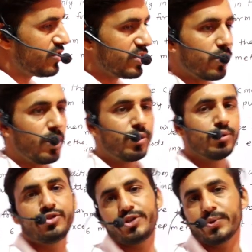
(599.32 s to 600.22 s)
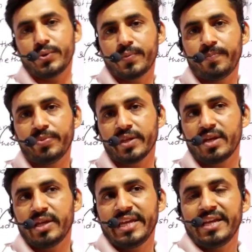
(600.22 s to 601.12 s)
is equal to 0,
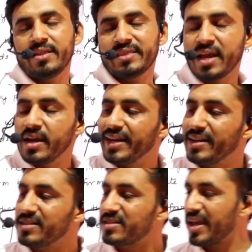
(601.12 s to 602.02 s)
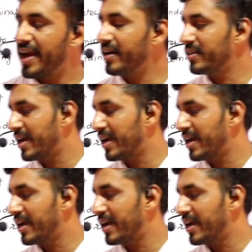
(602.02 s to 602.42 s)
then it is said